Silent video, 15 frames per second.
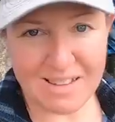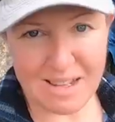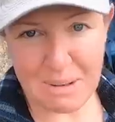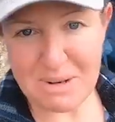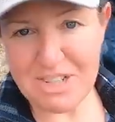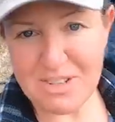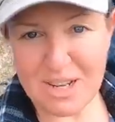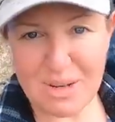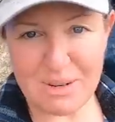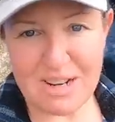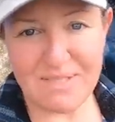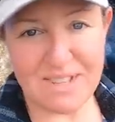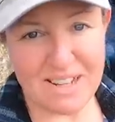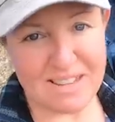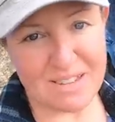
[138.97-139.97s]
So let me show you what
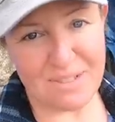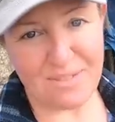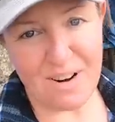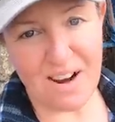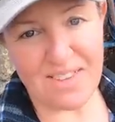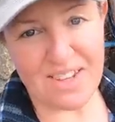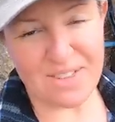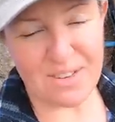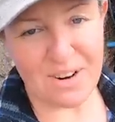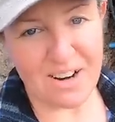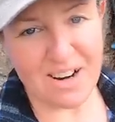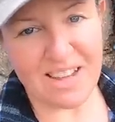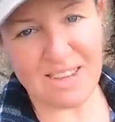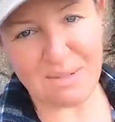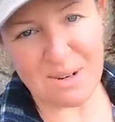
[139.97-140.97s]
I've done so far on the
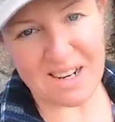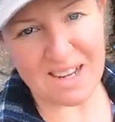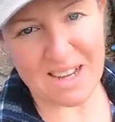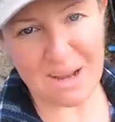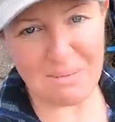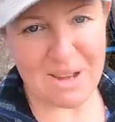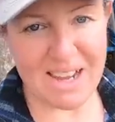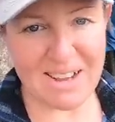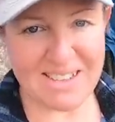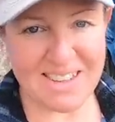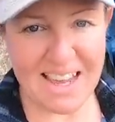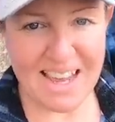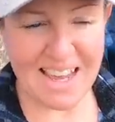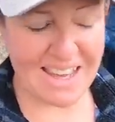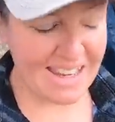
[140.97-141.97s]
door, and then we're gonna come back
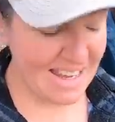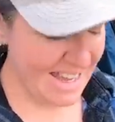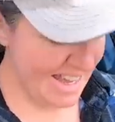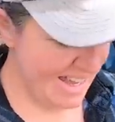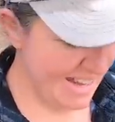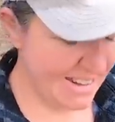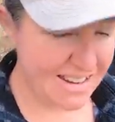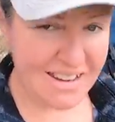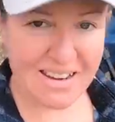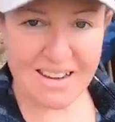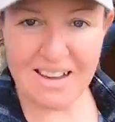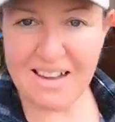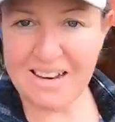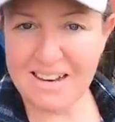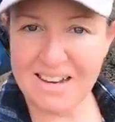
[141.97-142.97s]
outside and
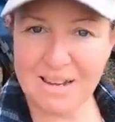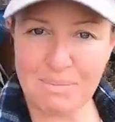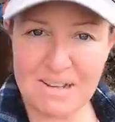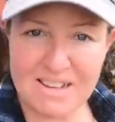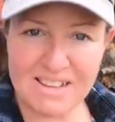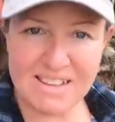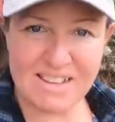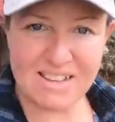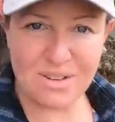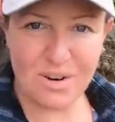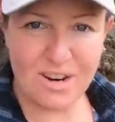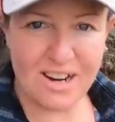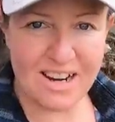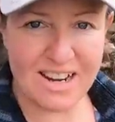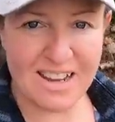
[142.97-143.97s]
cut a piece of this
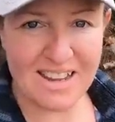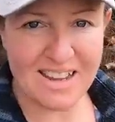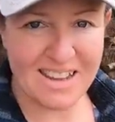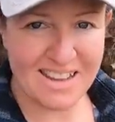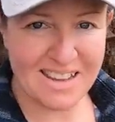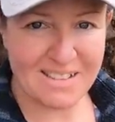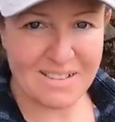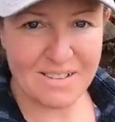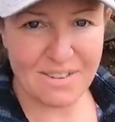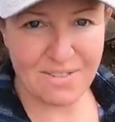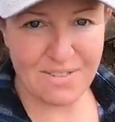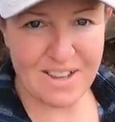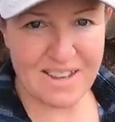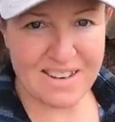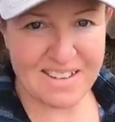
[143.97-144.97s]
cork to
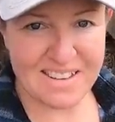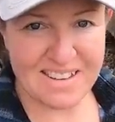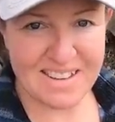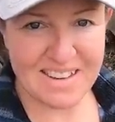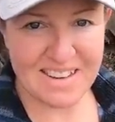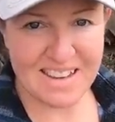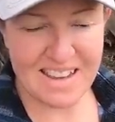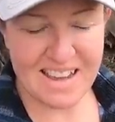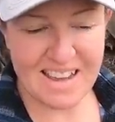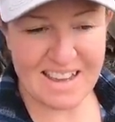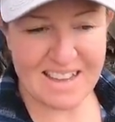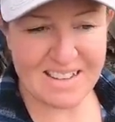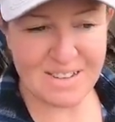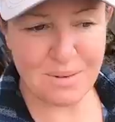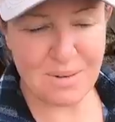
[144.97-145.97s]
fit
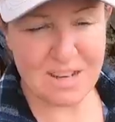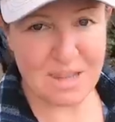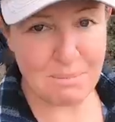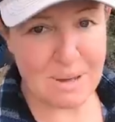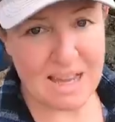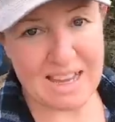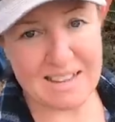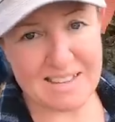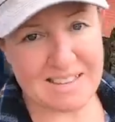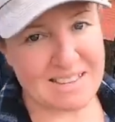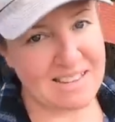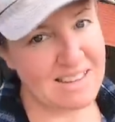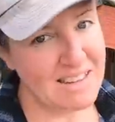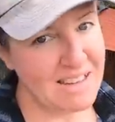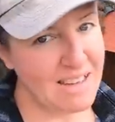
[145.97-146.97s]
into one of the
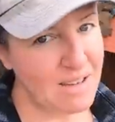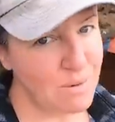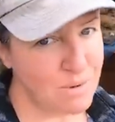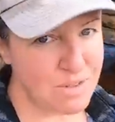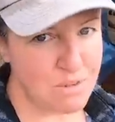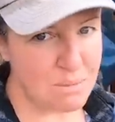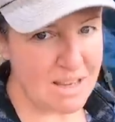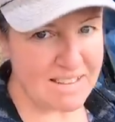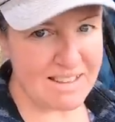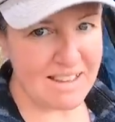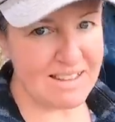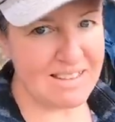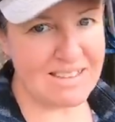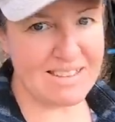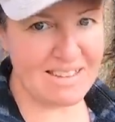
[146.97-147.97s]
bays, which will make
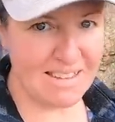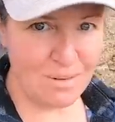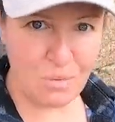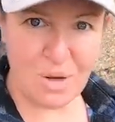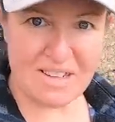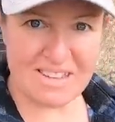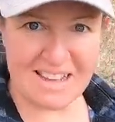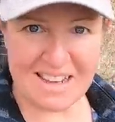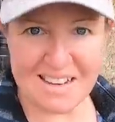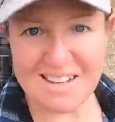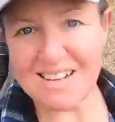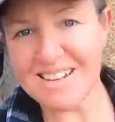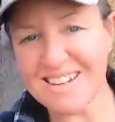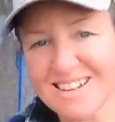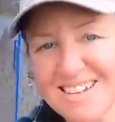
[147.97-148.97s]
sense in 1 second.